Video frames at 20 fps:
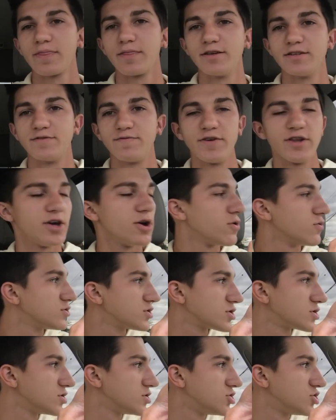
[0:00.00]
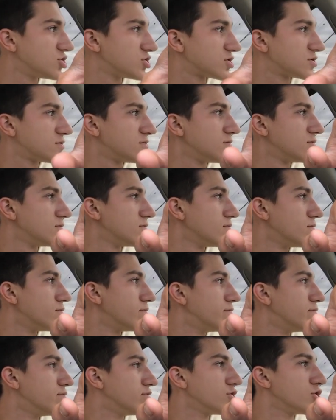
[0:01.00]
This video is just
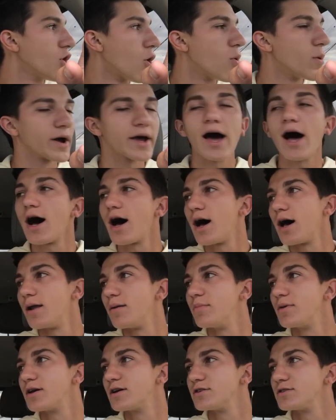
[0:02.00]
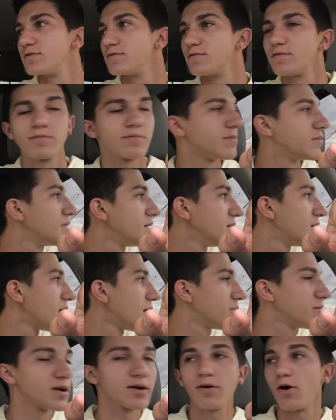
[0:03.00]
going on because of me
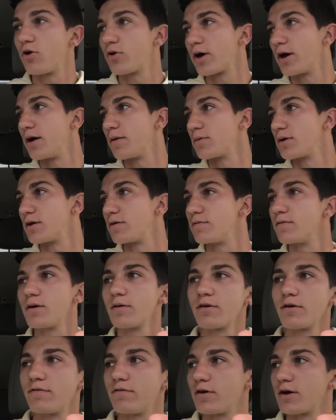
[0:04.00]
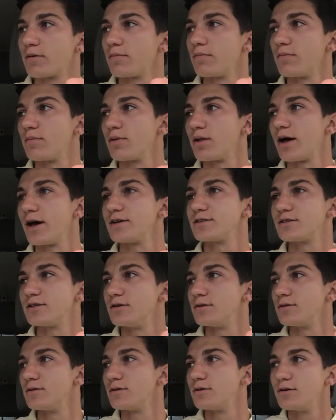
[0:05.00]
not being okay. I'm gonna blast
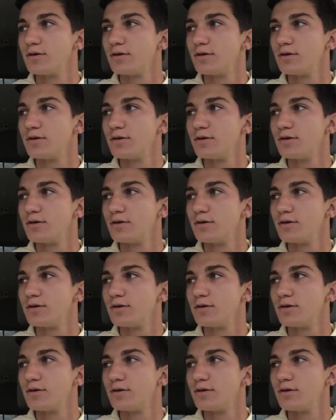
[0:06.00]
it.